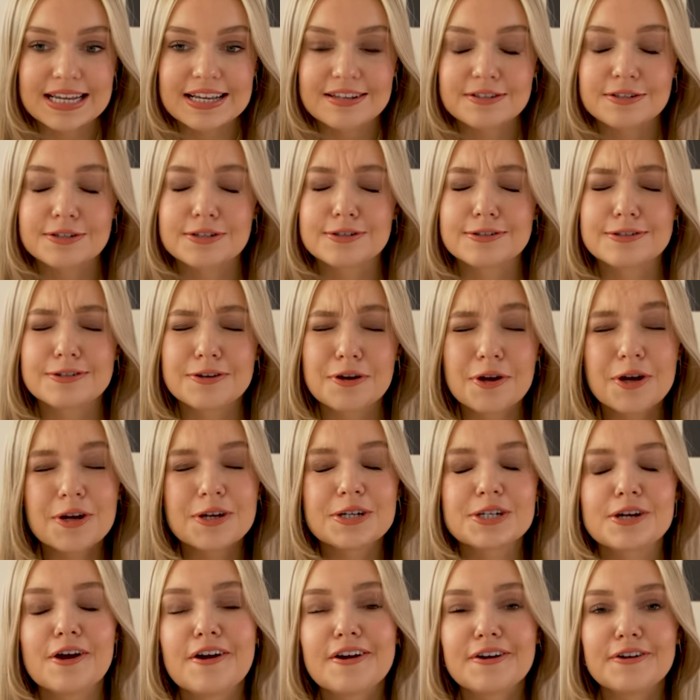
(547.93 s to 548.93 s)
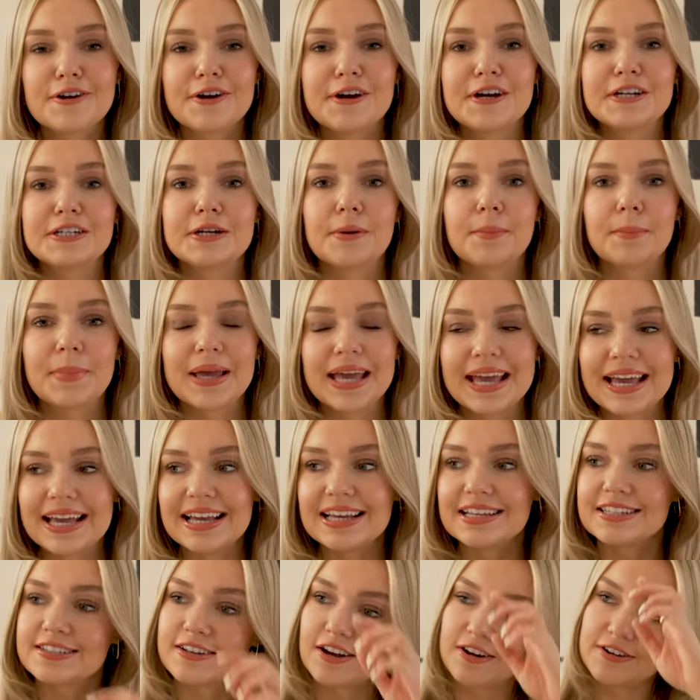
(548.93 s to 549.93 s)
It's such a good
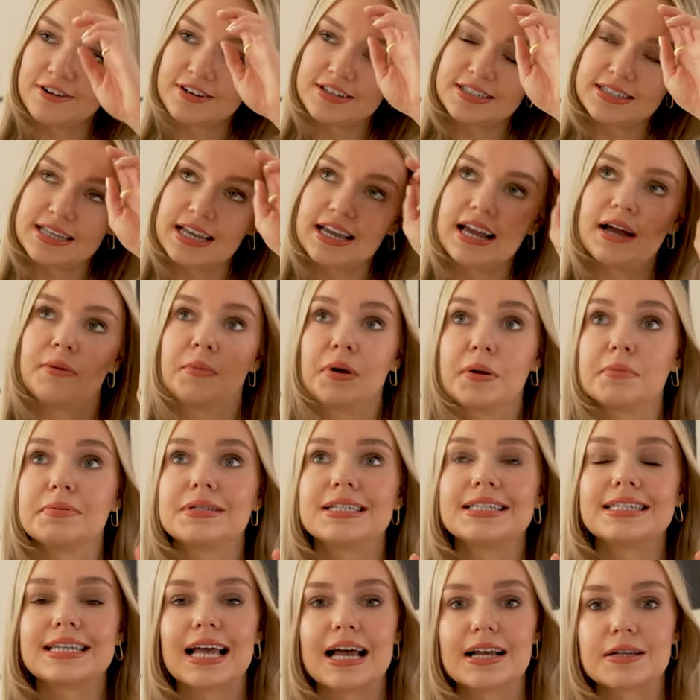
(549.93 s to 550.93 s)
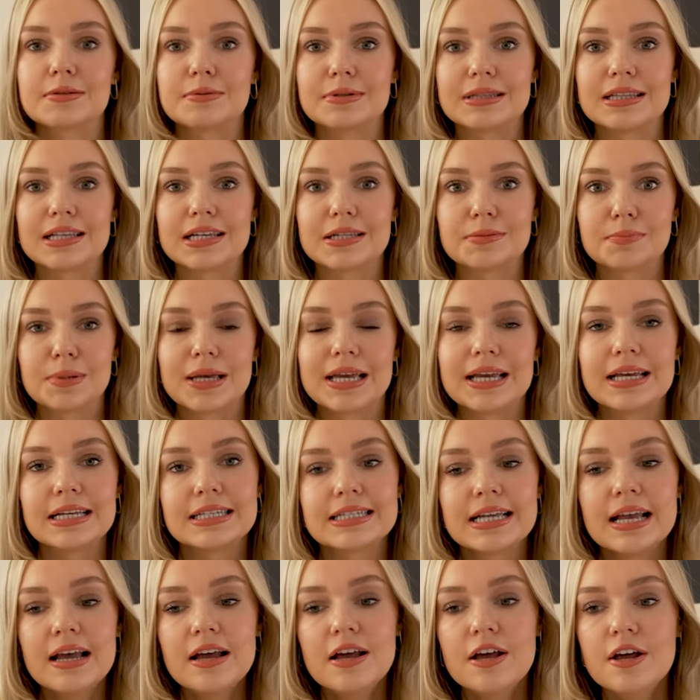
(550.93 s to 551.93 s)
piece. Honestly, I'm obsessed with this
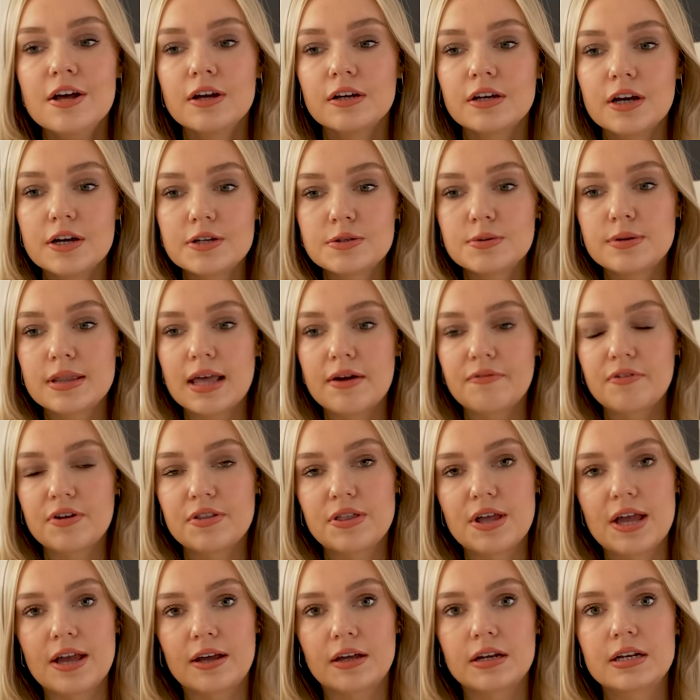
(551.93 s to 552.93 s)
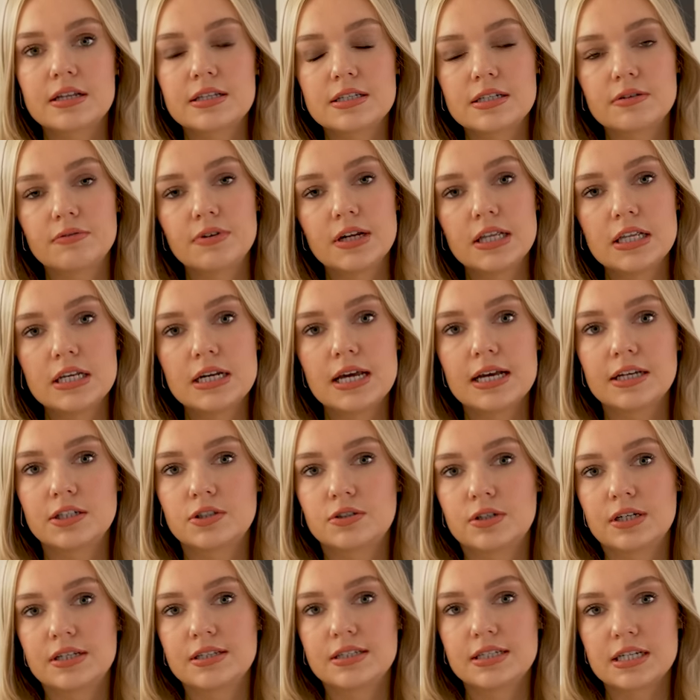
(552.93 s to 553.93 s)
piece. Goes with everything and is a really
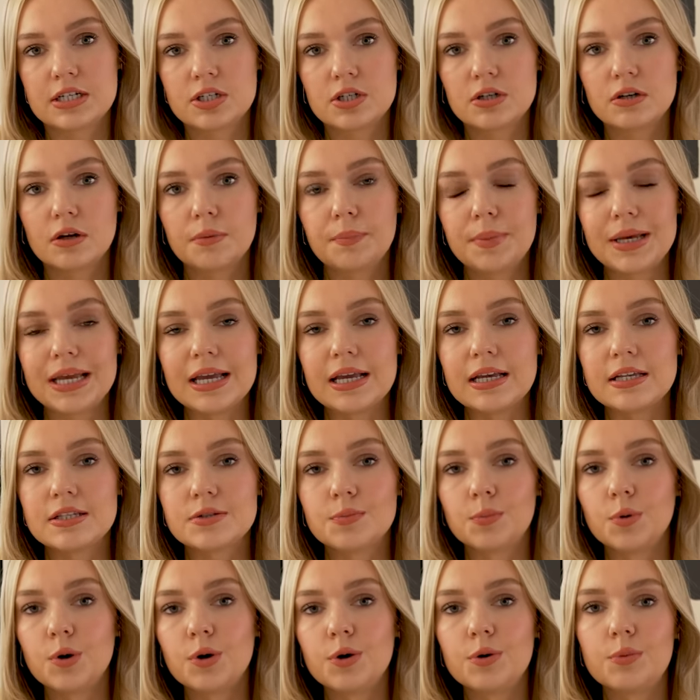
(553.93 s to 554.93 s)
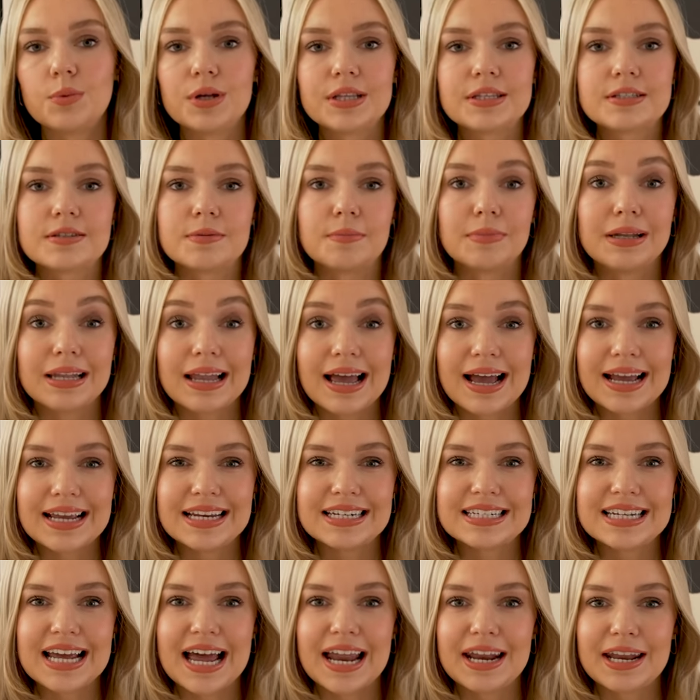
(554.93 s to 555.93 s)
nice transitional piece worn with some
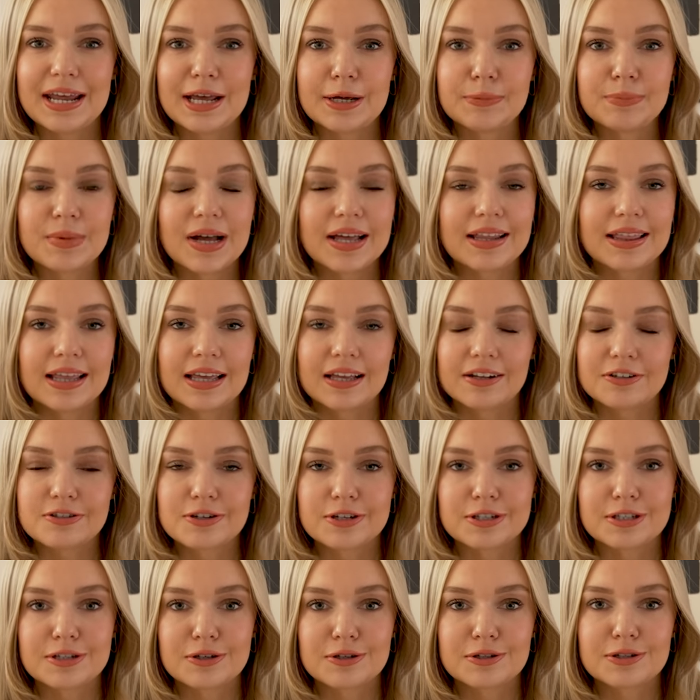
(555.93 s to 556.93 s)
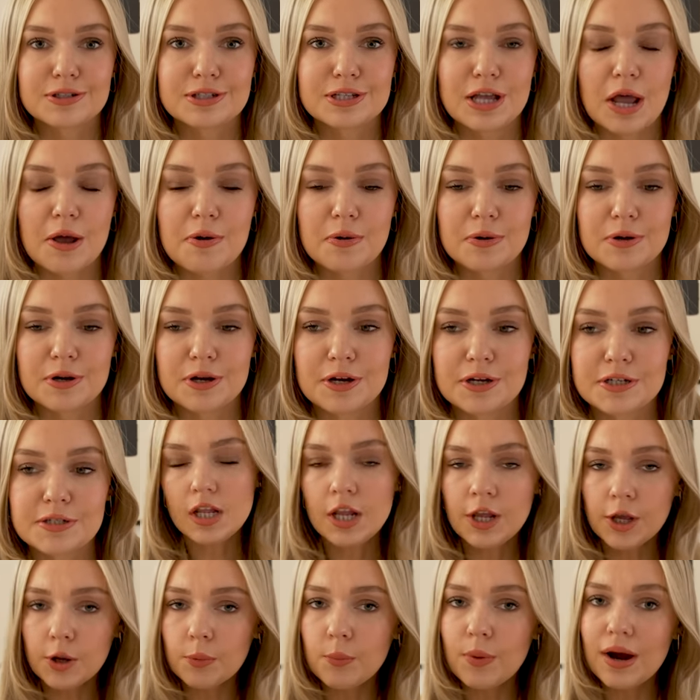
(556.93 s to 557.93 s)
light denim. I think just looks so good.
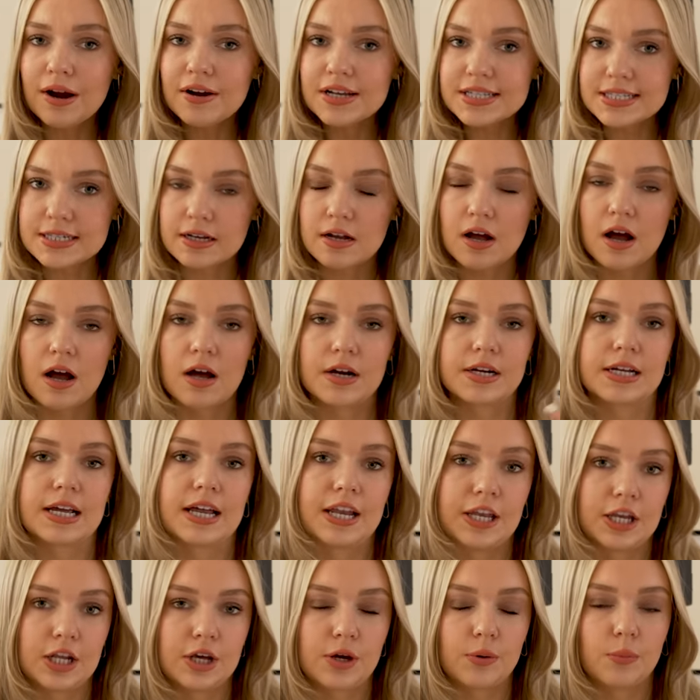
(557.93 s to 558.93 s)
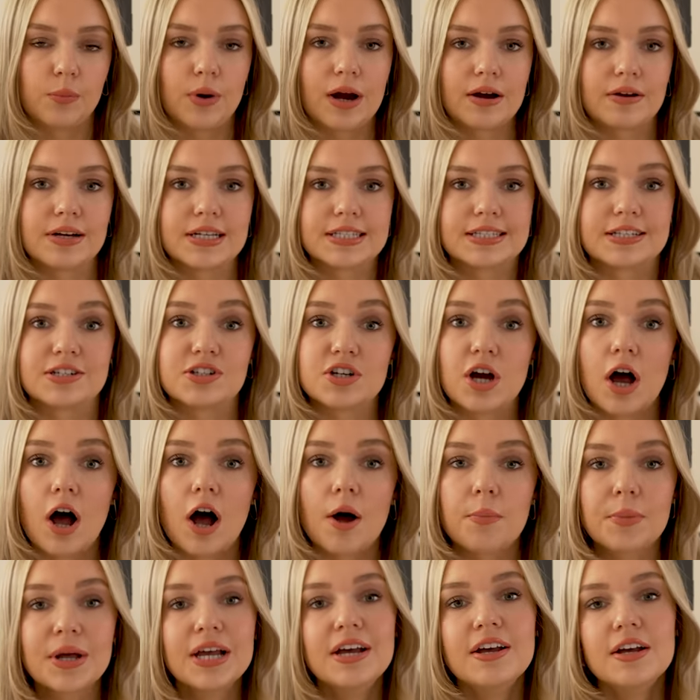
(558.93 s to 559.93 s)
You can wear it as a cardigan, you can wear it as a
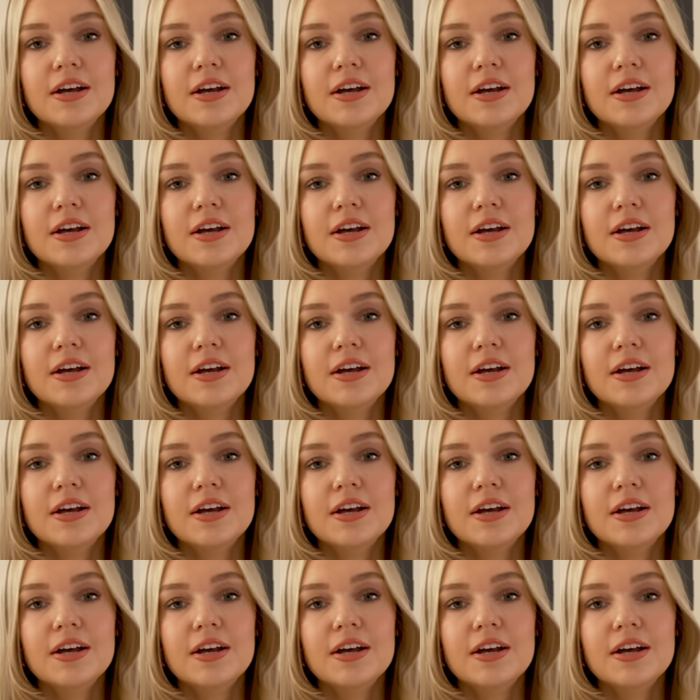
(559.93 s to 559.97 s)
top.